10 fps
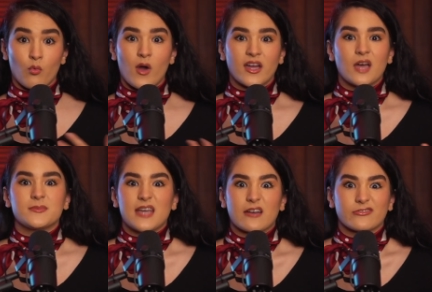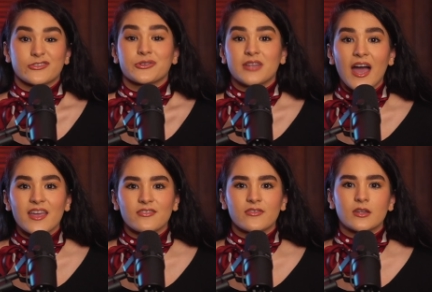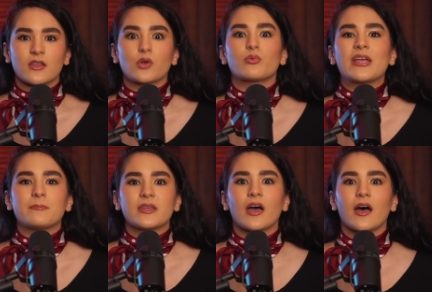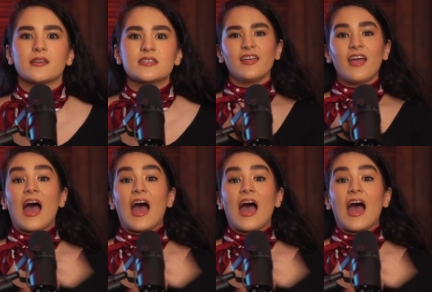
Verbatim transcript: what comes after life in the great beyond.